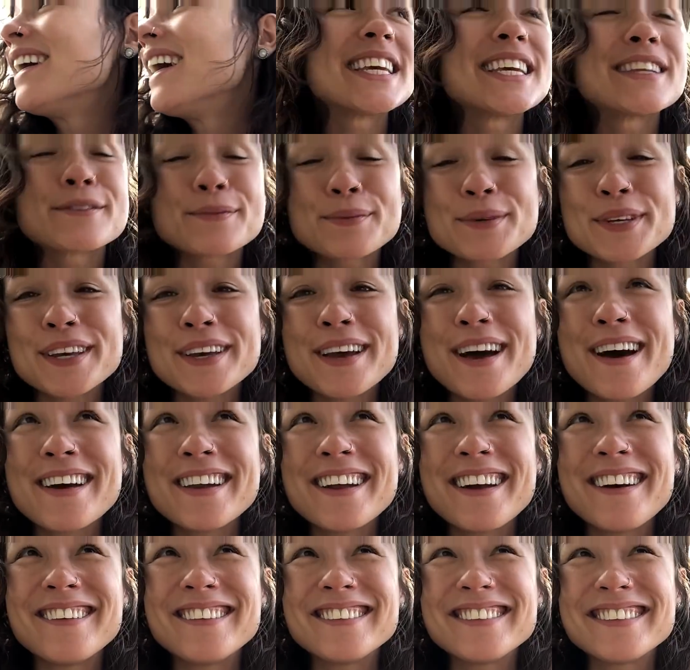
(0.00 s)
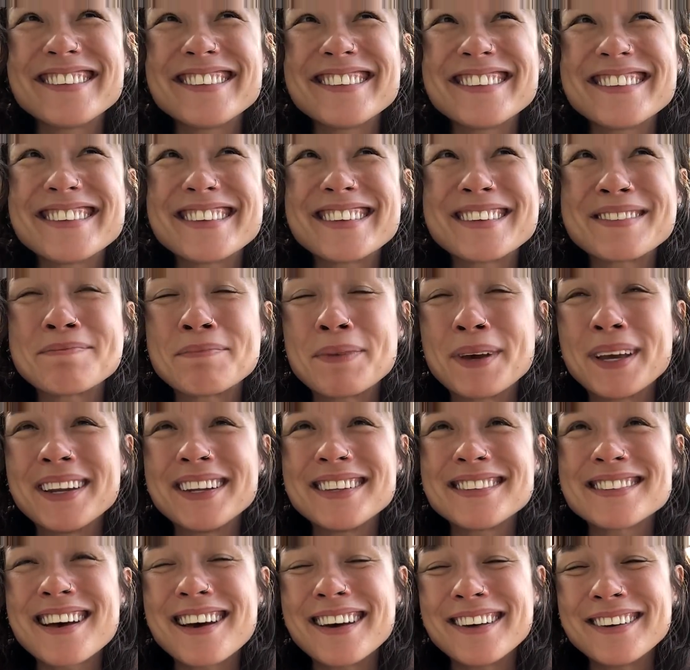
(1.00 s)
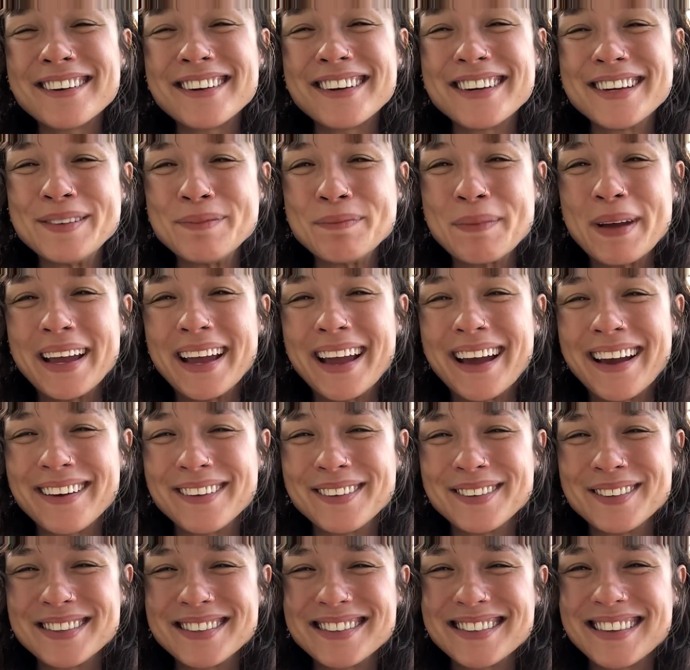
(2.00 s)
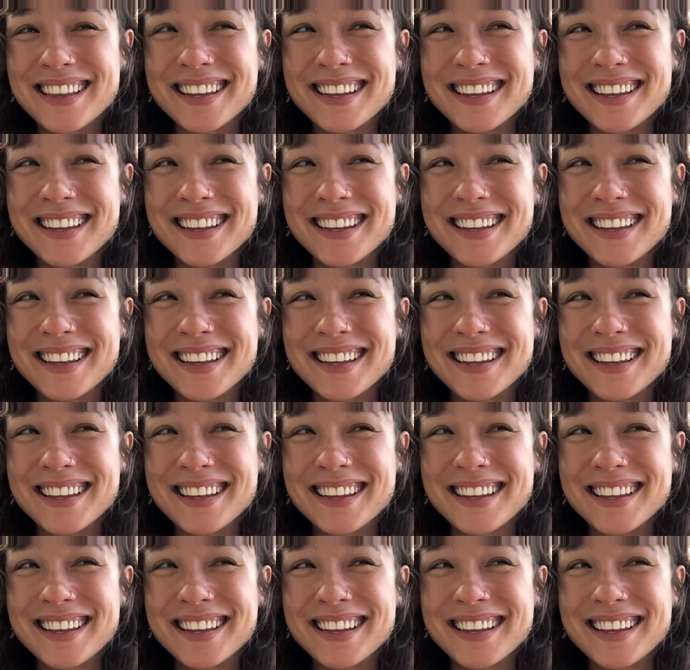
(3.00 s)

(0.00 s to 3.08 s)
It's really hot out, but it's hotter in my house